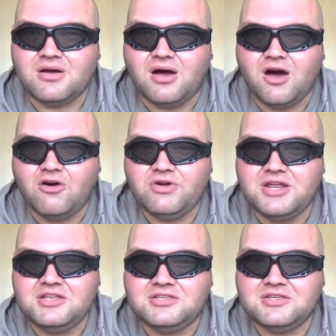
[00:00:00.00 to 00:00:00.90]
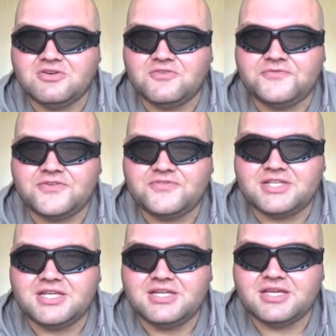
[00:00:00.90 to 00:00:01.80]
R-rated or 15.